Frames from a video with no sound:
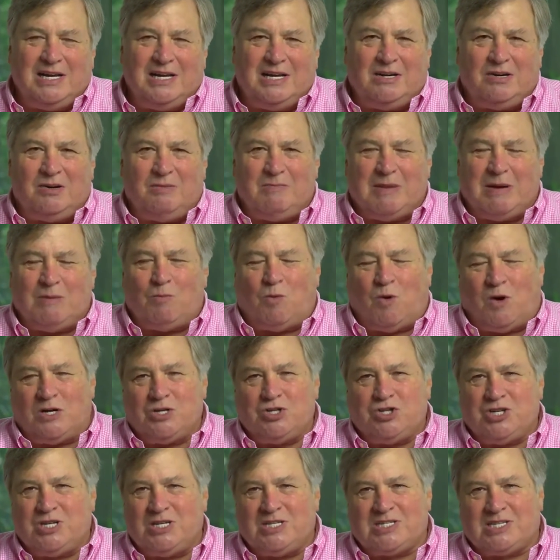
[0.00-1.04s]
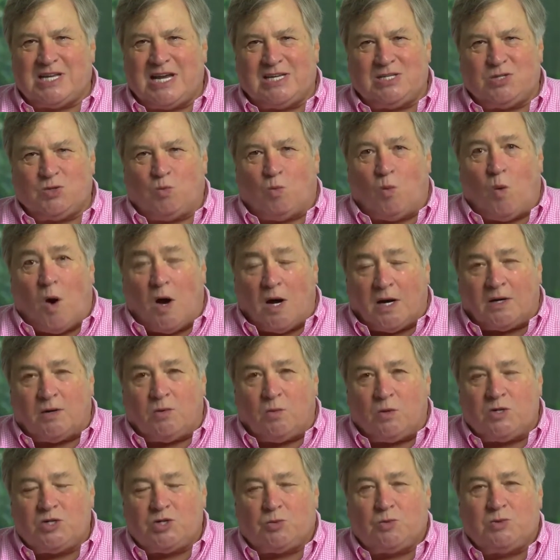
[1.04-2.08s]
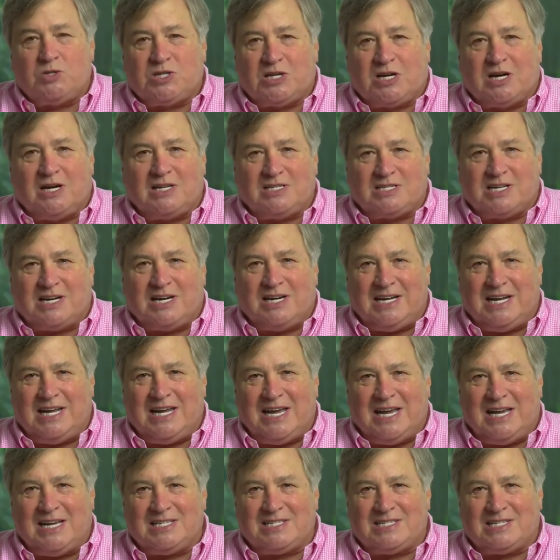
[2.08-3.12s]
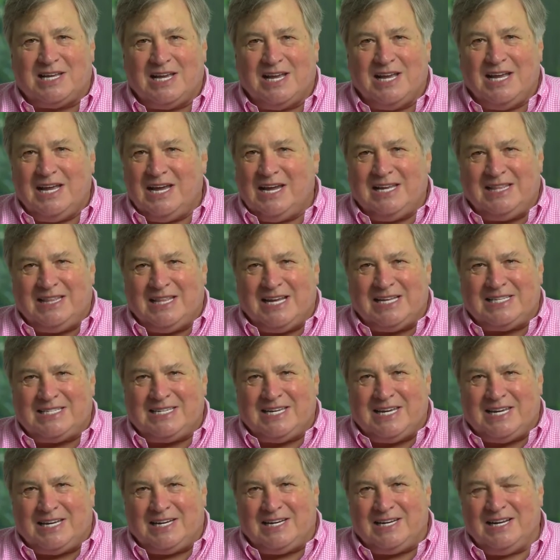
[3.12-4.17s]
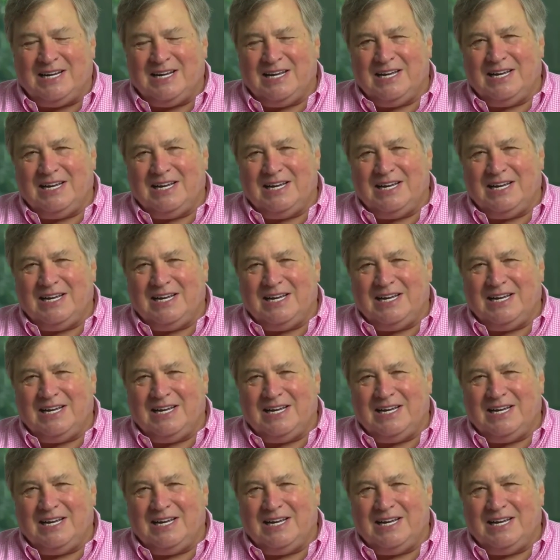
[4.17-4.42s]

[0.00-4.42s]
In her memoirs, she cites one, which was a custody case, and that's it.